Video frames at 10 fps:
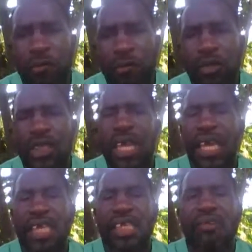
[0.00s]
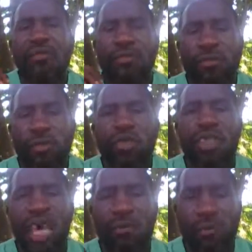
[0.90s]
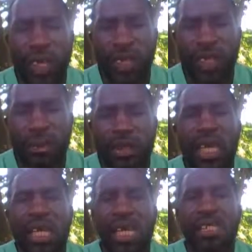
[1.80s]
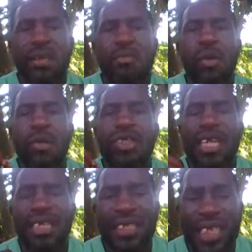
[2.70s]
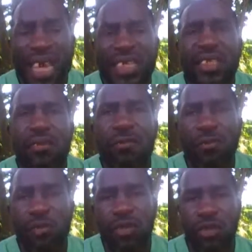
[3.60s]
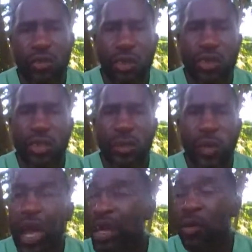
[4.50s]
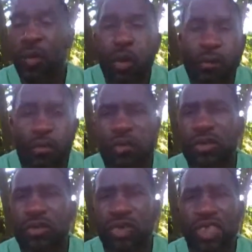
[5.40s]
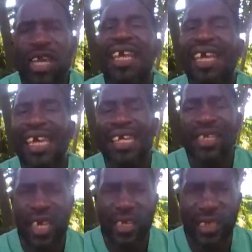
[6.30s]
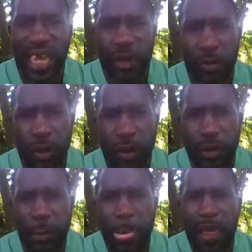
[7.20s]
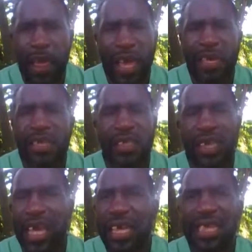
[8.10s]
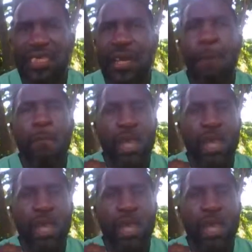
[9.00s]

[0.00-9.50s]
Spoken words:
foods is that fruits and vegetables is the most dense food source. We call it whole food nutrition in the entire world. And as I said,